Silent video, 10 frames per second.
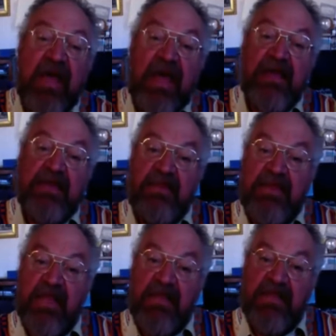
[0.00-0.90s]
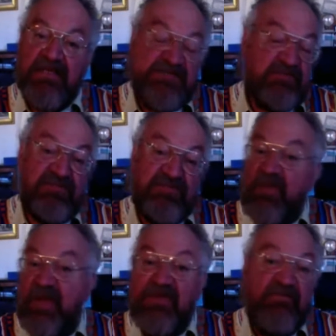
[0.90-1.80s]
and the English that was
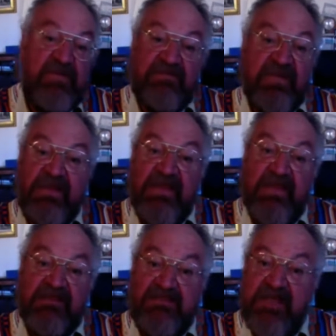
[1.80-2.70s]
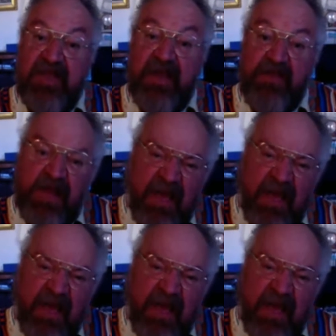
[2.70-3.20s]
spoken 50 years ago,